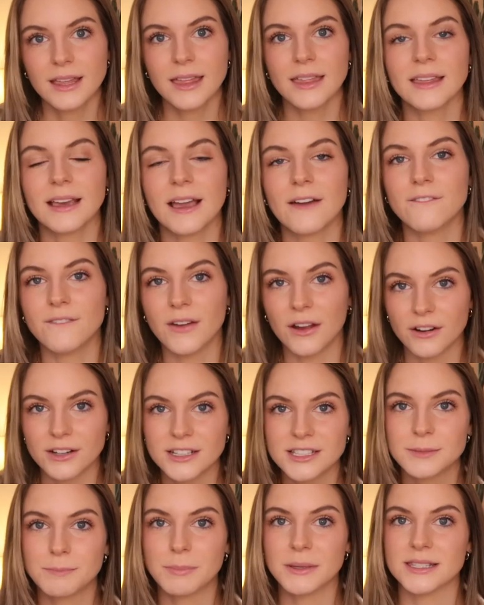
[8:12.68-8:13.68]
like a very
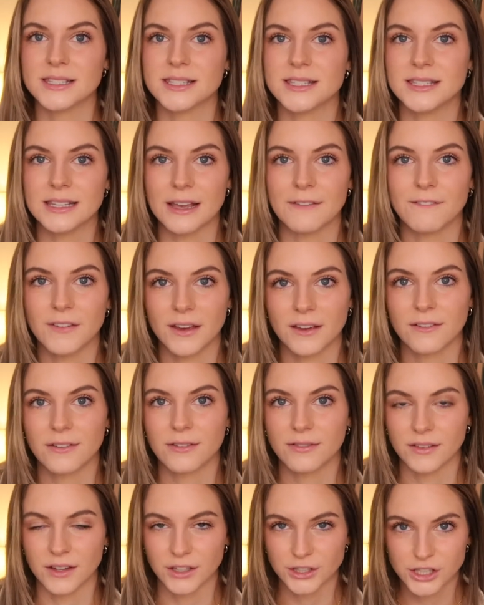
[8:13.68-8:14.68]
specific
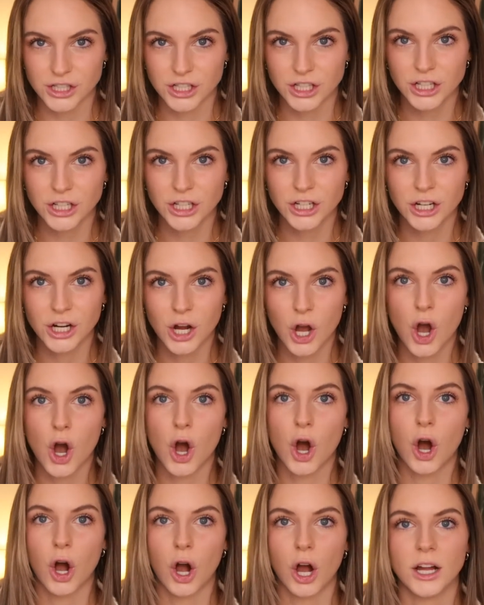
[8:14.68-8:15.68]
filter
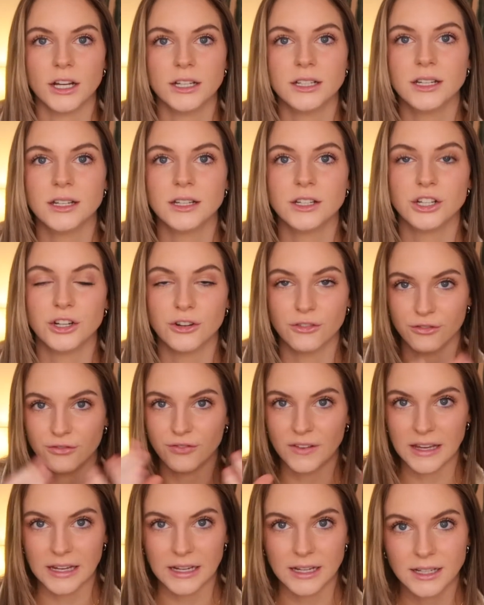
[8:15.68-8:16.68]
on your
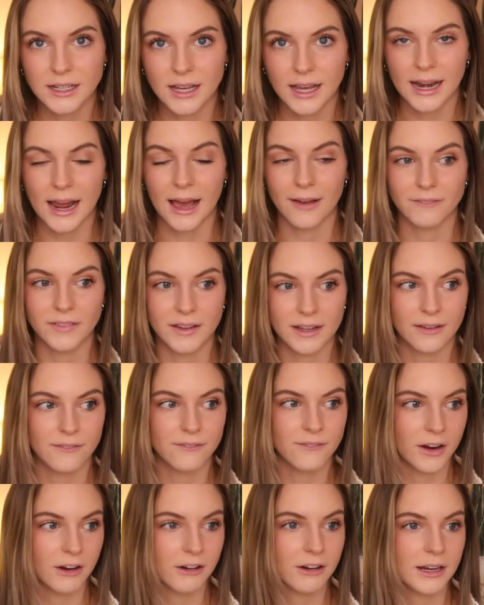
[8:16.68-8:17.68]
feed and have like a
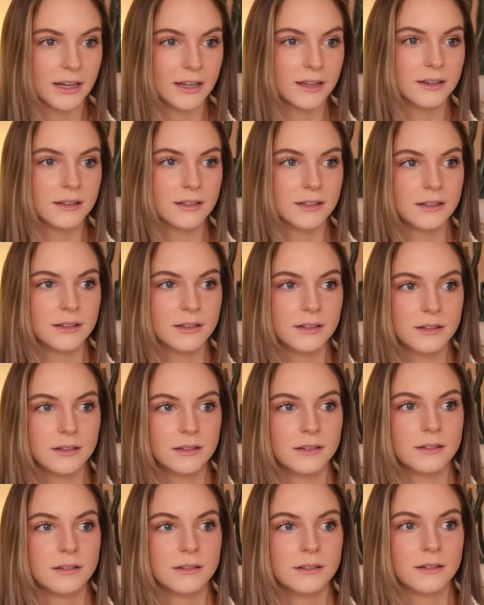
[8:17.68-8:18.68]
very
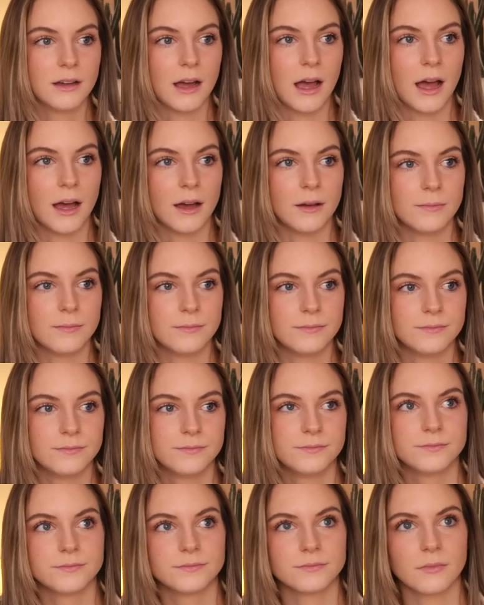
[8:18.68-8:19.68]
I
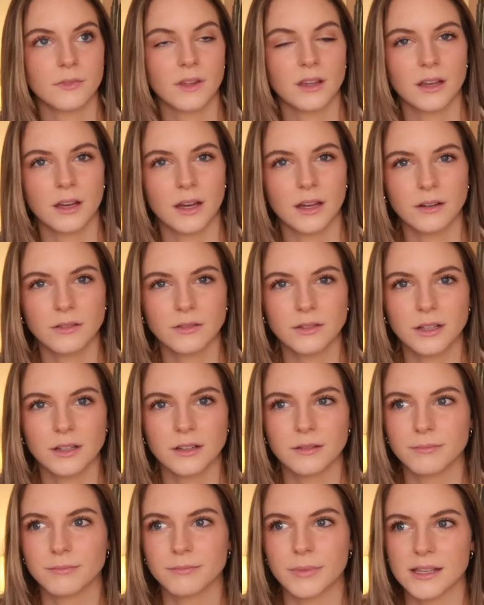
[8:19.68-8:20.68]
don't know what the
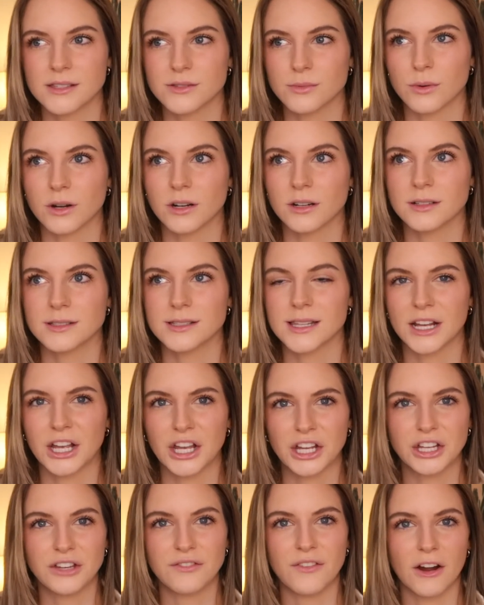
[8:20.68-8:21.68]
best word is, like
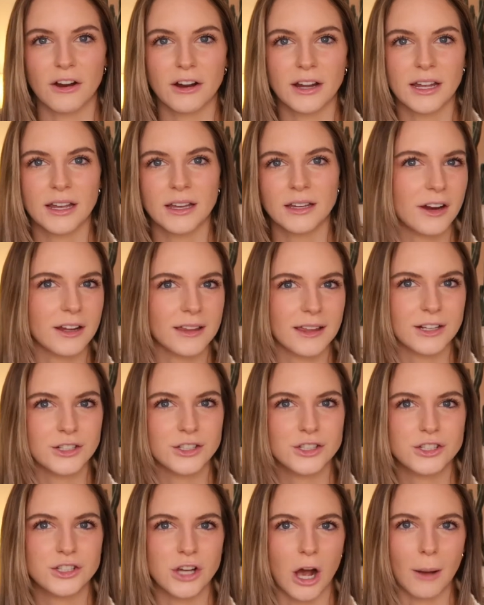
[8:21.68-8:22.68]
a very
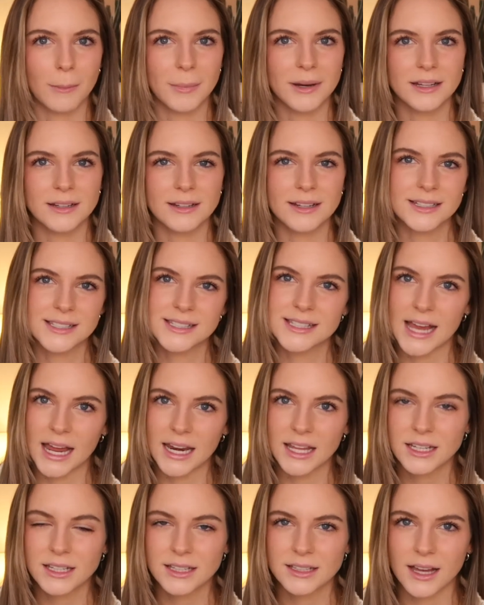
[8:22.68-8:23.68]
like dominant
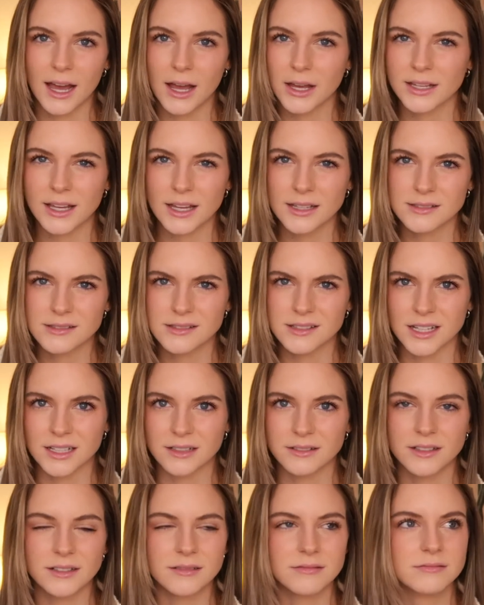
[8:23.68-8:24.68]
aesthetic, I guess. I don't